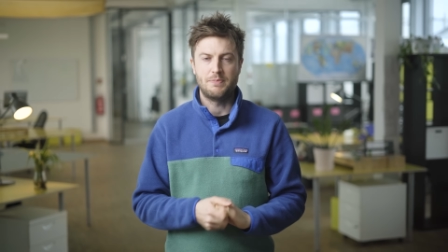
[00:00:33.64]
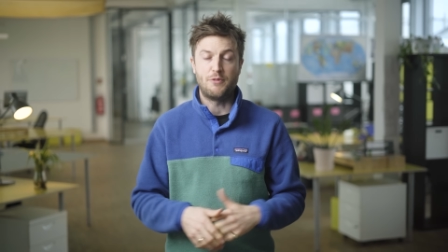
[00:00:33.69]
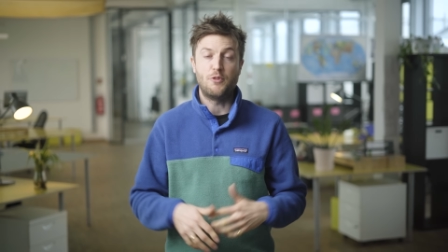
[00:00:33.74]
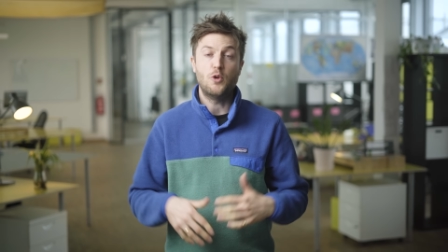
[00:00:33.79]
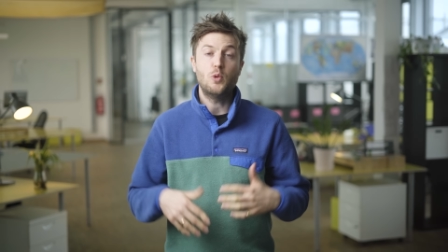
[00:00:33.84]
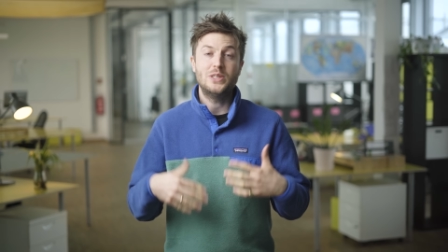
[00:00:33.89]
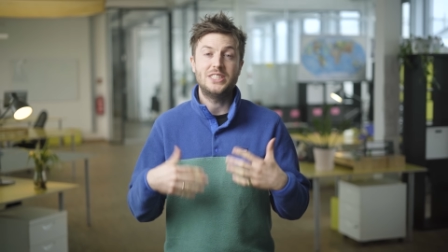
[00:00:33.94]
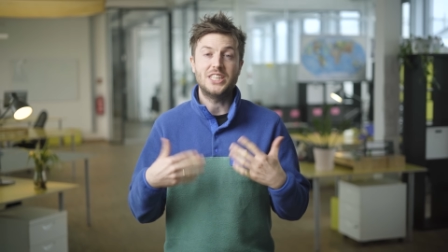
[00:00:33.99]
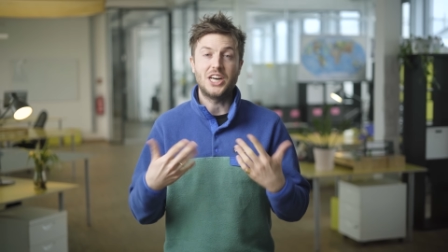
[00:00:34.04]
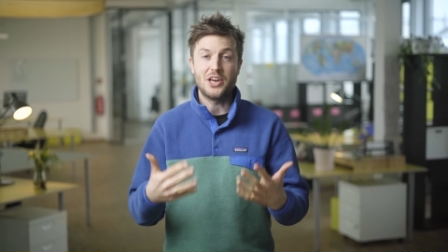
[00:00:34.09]

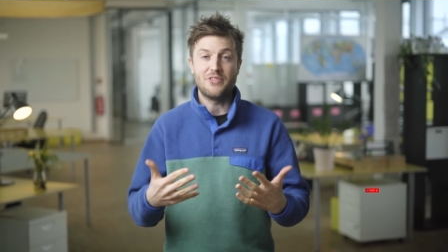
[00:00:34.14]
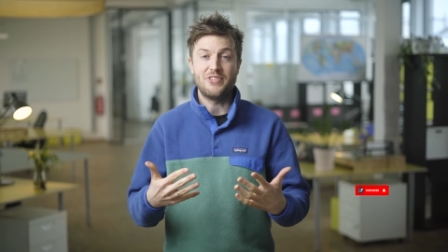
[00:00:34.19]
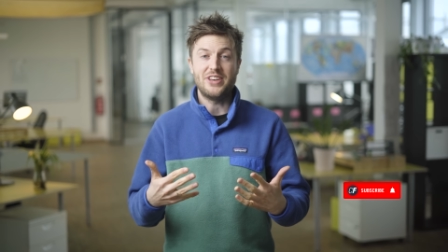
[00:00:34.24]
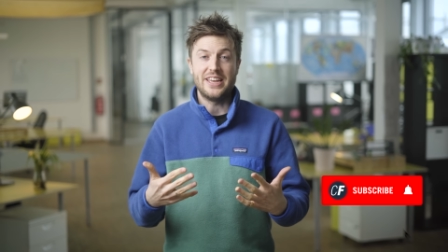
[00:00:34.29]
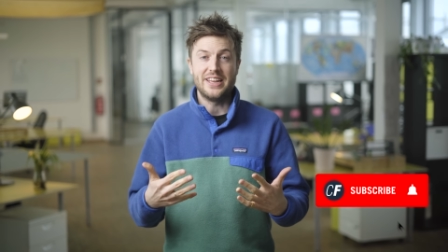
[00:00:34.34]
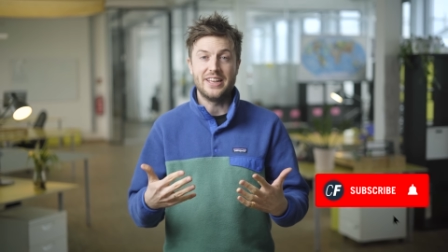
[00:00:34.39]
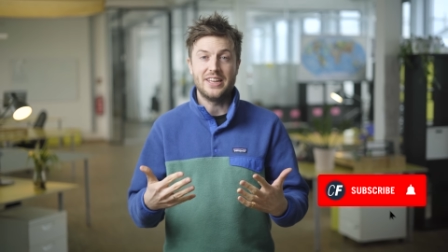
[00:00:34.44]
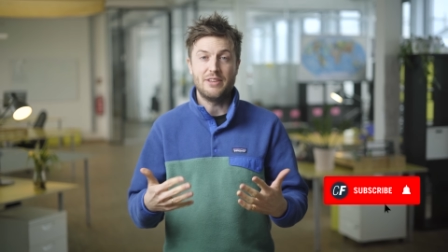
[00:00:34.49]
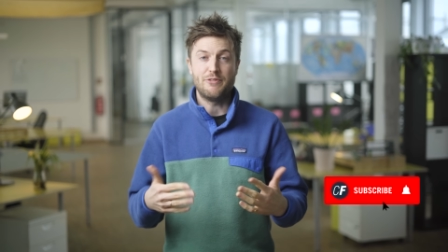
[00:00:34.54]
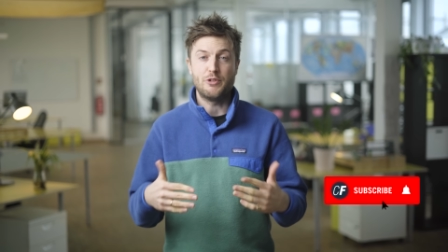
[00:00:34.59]
Before we dive
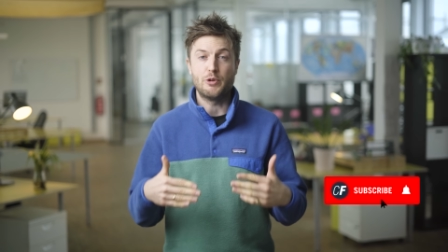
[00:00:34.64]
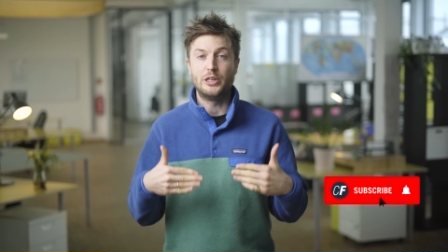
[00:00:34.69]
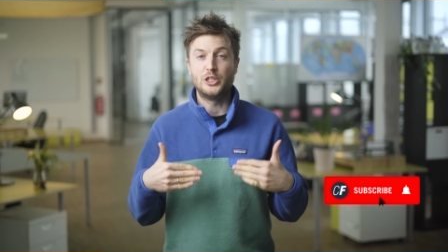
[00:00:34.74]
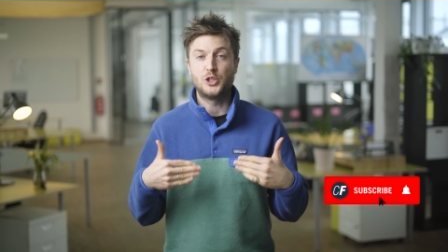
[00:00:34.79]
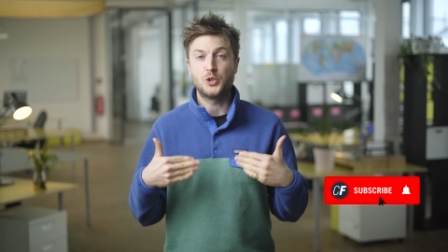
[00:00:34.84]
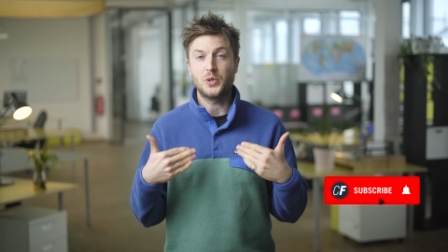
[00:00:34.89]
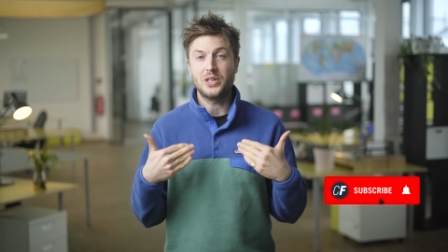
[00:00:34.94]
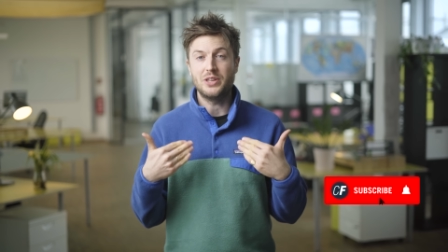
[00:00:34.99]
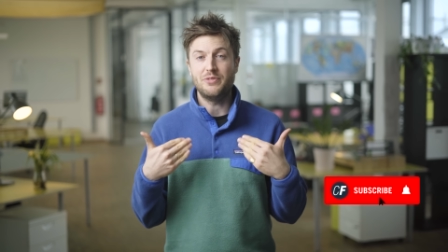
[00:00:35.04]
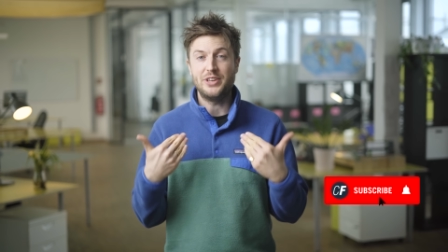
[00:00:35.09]
in, if you're
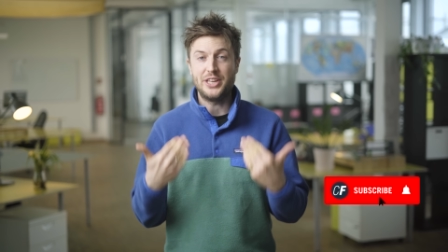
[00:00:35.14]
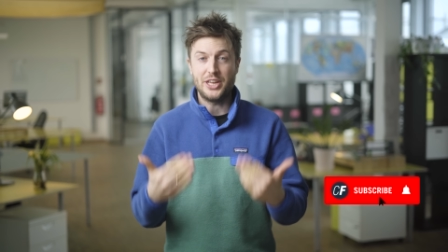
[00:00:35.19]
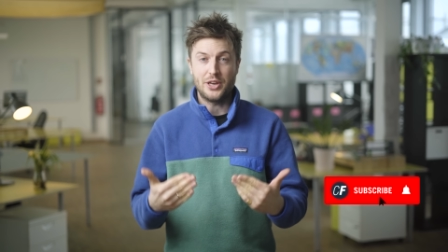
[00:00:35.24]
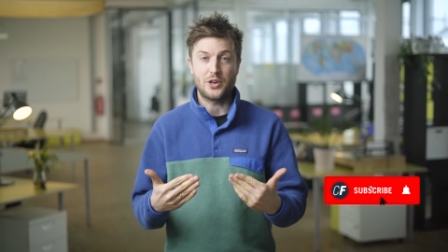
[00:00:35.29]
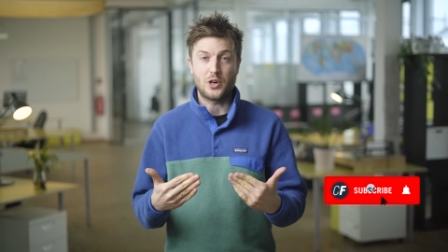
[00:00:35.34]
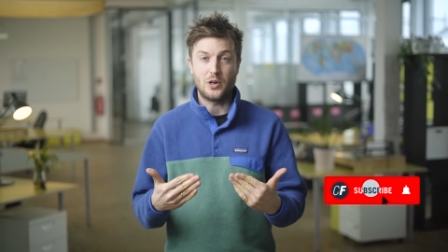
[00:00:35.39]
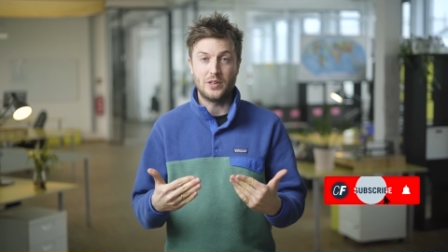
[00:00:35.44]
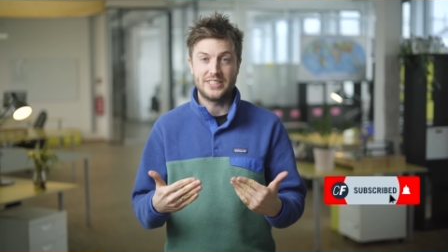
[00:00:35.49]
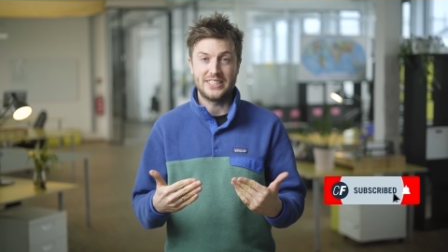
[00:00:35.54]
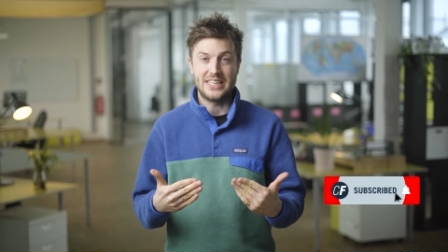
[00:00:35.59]
enjoying the video
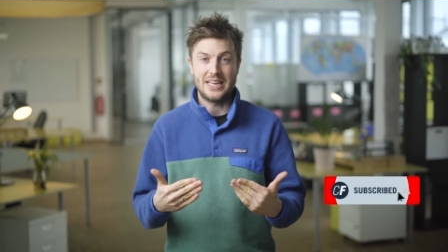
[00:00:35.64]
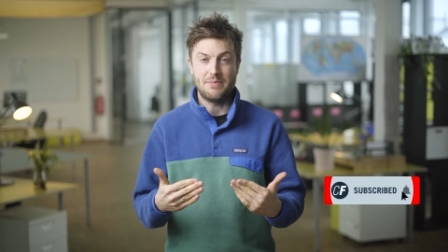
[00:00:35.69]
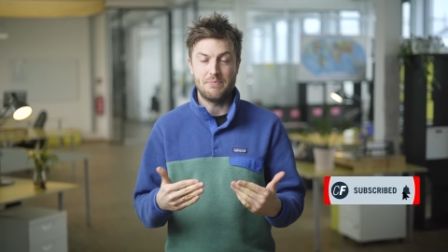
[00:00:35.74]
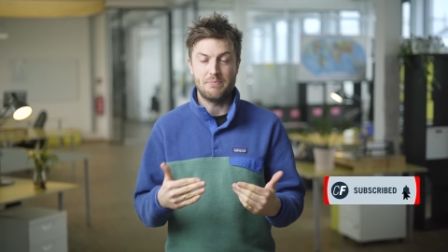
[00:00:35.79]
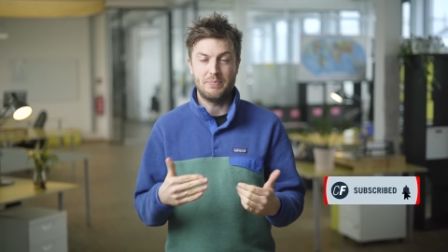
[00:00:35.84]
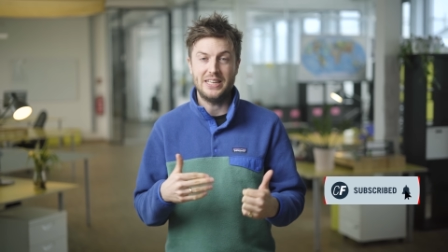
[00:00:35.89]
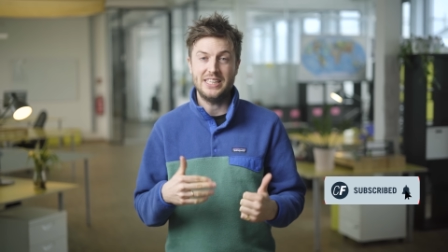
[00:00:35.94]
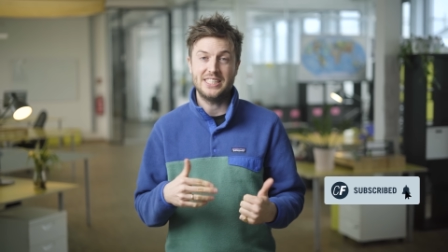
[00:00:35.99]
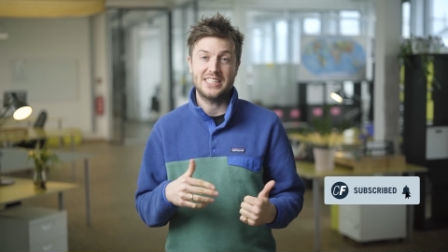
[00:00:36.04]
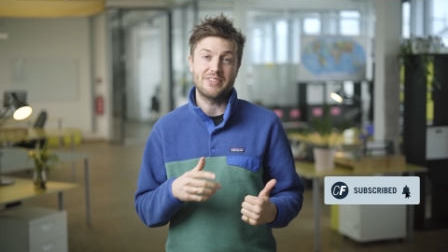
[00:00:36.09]

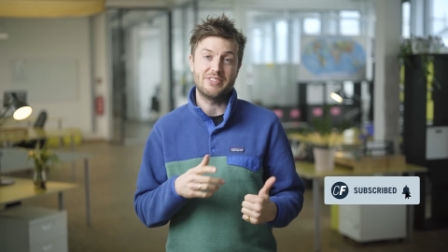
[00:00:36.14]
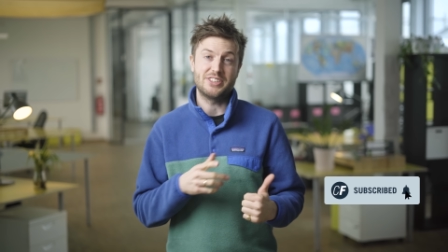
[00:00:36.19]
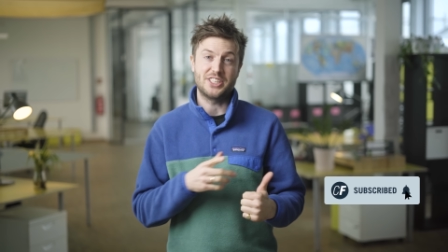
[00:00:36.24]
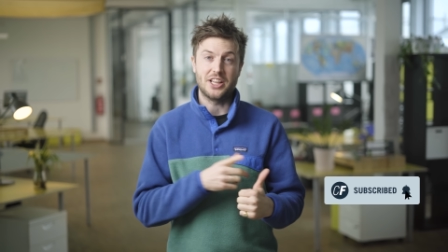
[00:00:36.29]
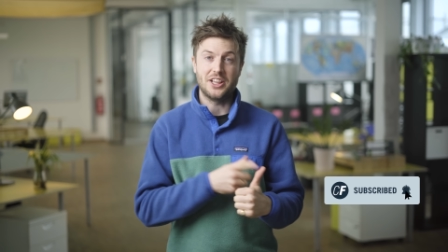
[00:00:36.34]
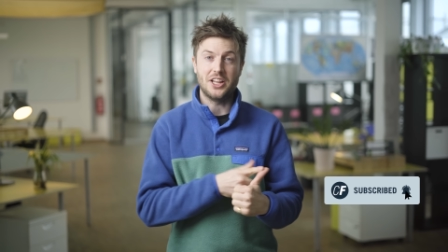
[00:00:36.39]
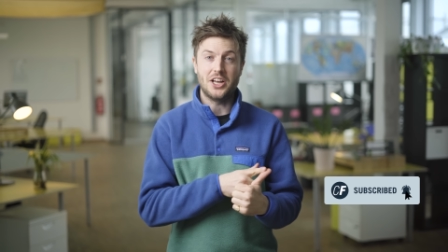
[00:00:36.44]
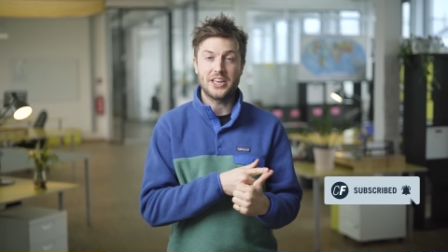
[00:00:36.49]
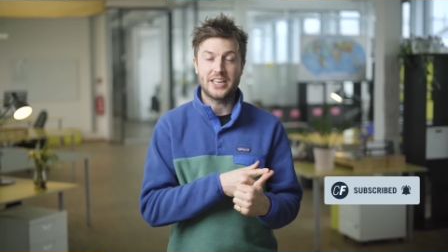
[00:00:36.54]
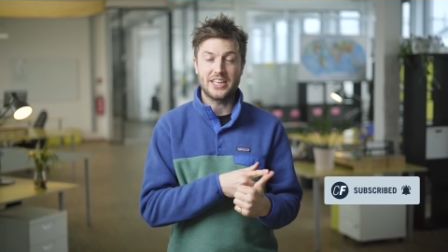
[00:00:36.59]
content, please give us
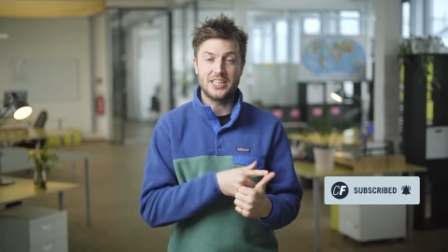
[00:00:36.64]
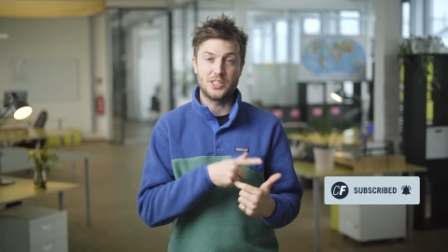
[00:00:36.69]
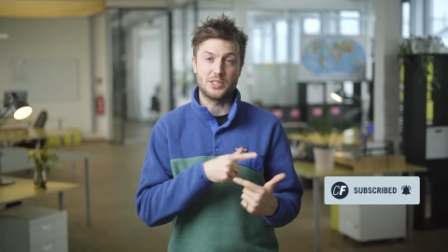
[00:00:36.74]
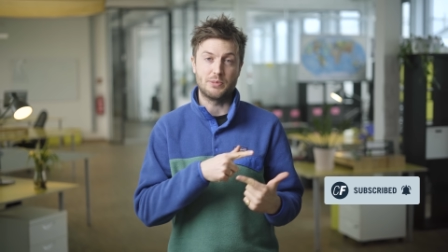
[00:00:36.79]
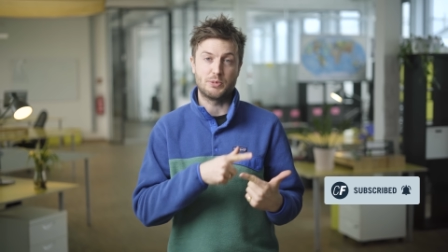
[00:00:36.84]
a like and